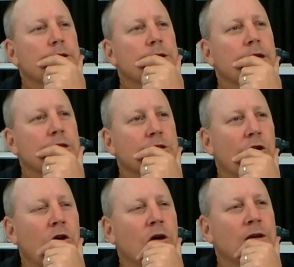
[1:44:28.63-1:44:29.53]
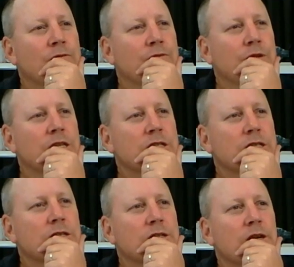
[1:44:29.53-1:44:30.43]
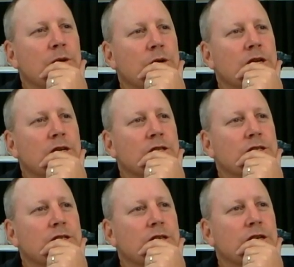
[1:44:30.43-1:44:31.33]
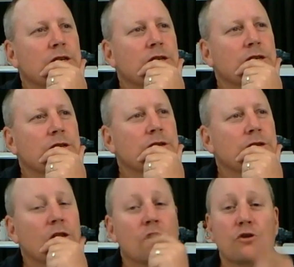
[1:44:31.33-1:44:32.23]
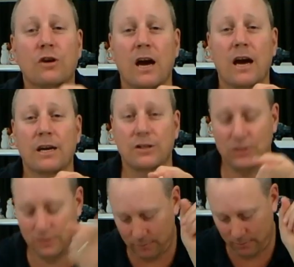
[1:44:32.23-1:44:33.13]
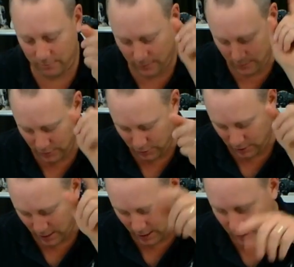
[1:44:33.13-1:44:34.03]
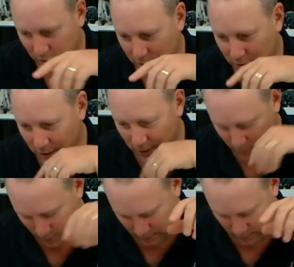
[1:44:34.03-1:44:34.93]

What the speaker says: There's Iron Fist, isn't there? What else is there? Luke Cage. Luke Cage, that's the other one.